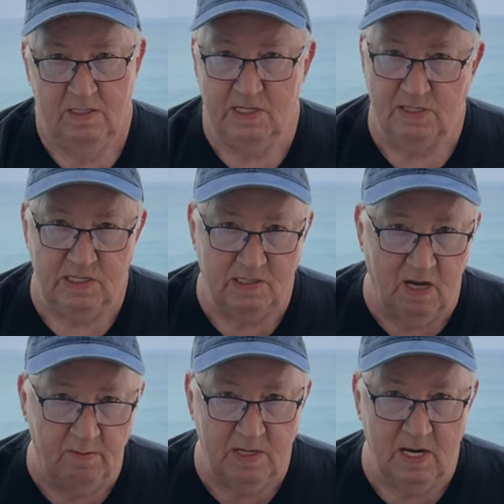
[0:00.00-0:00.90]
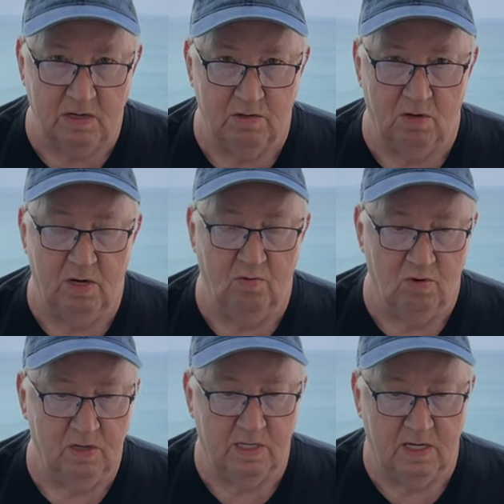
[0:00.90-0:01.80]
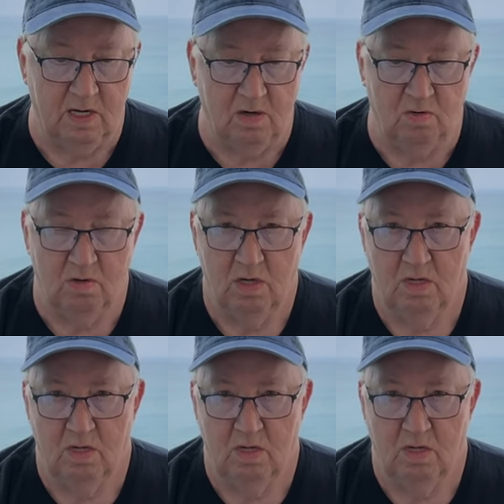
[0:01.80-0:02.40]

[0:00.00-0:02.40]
Says he's coming to Ecuador and he wanted to know